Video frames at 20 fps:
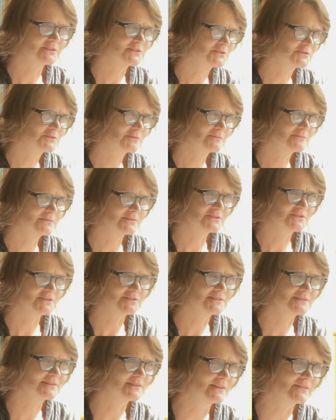which were
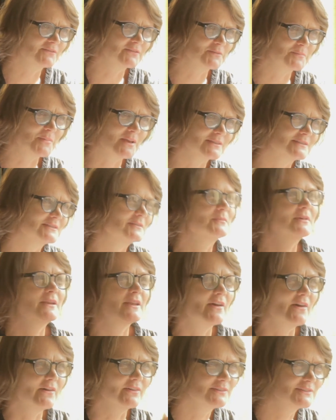just delivered by
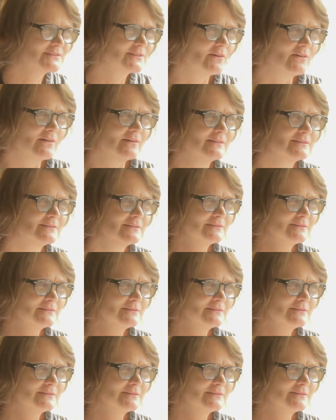somebody else, so